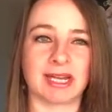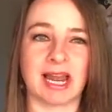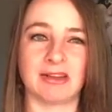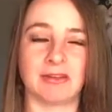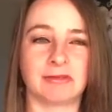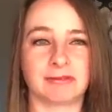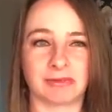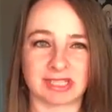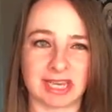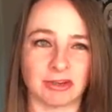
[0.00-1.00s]
How do you
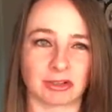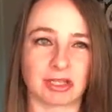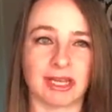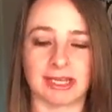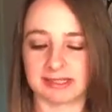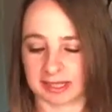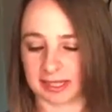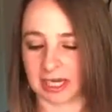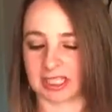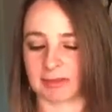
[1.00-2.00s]
retain your clients and
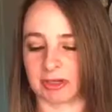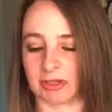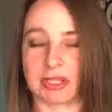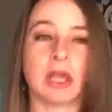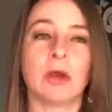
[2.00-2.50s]
customers?